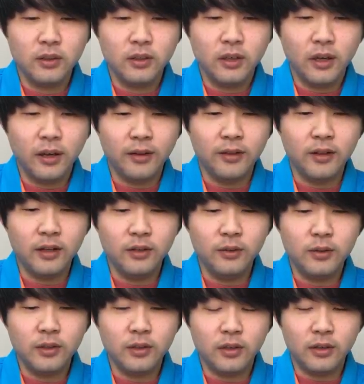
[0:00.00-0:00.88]
And then you
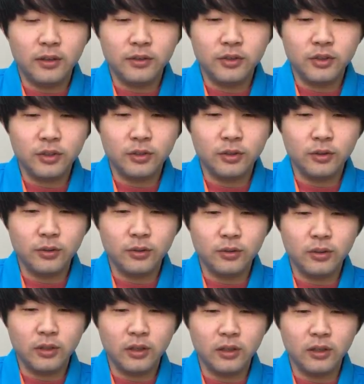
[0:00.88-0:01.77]
can
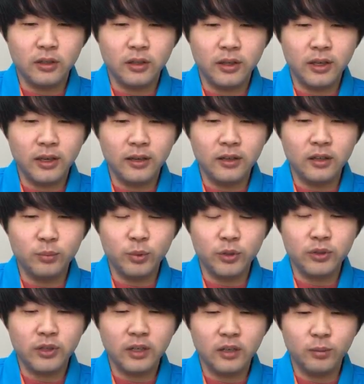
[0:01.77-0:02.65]
also, again, the
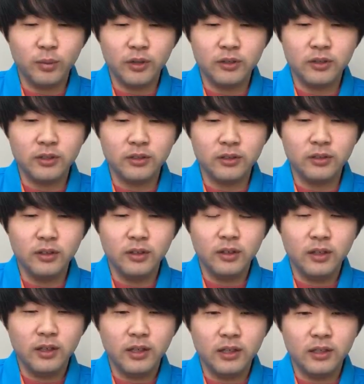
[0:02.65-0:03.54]
Book Now button
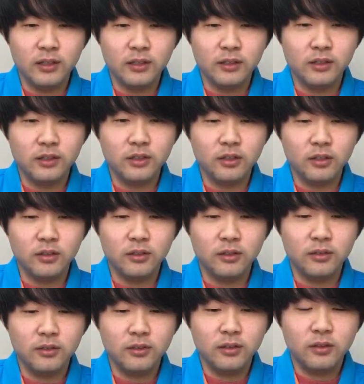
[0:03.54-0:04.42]
is
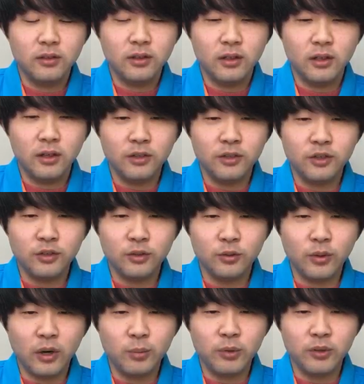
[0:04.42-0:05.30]
also
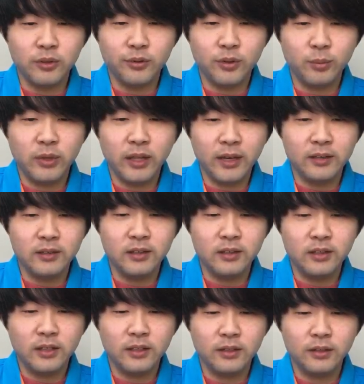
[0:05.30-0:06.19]
right below the plan
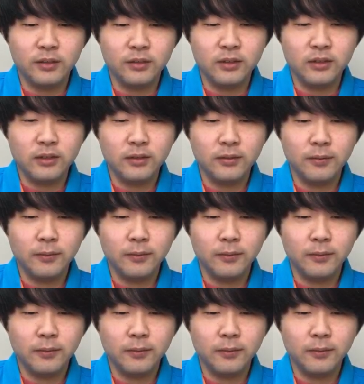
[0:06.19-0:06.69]
details.